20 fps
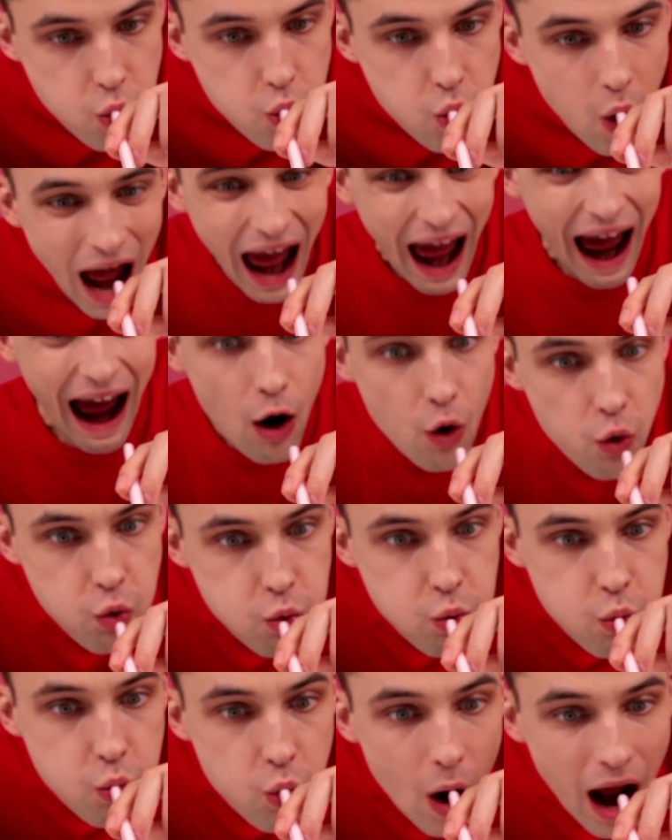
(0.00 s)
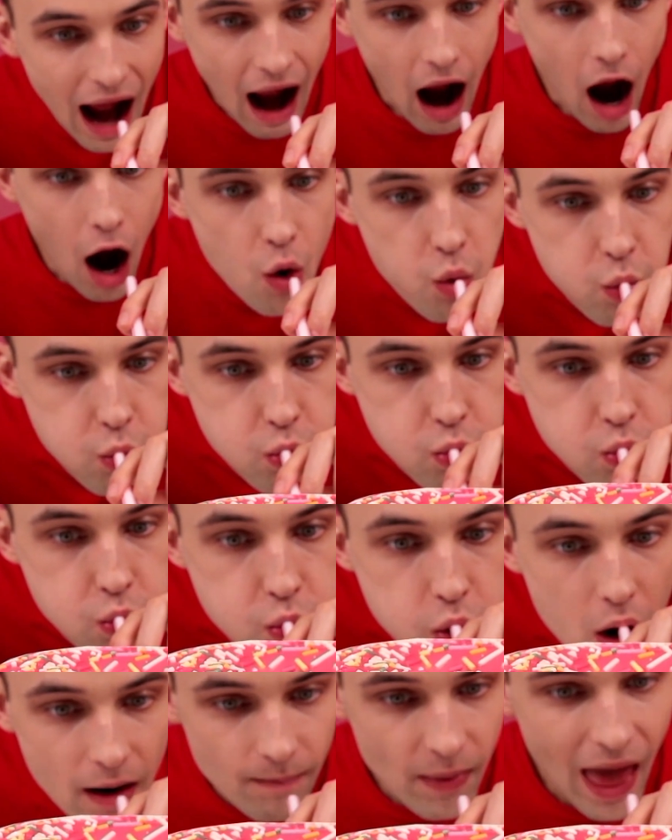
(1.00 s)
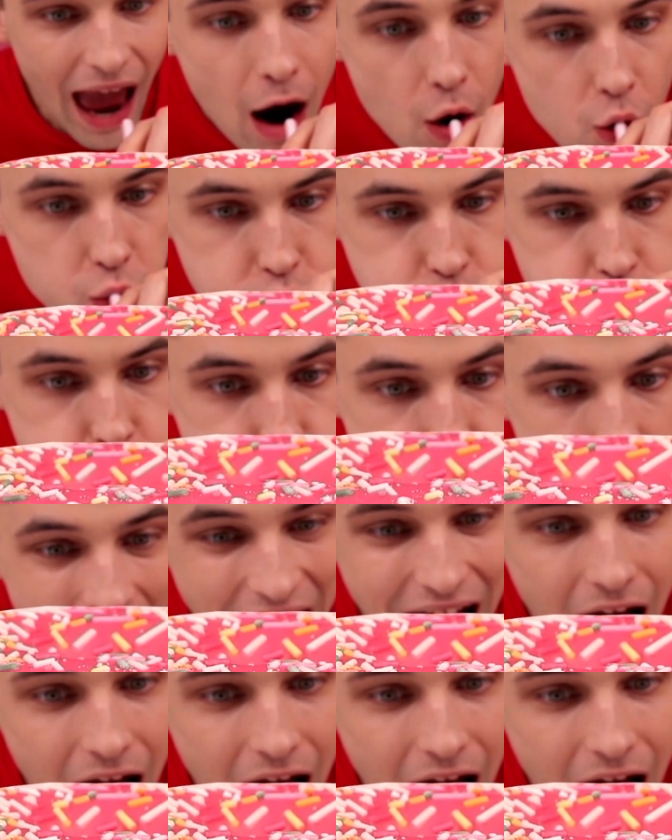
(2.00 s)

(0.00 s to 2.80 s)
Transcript: It's working. Let's see how big it'll go.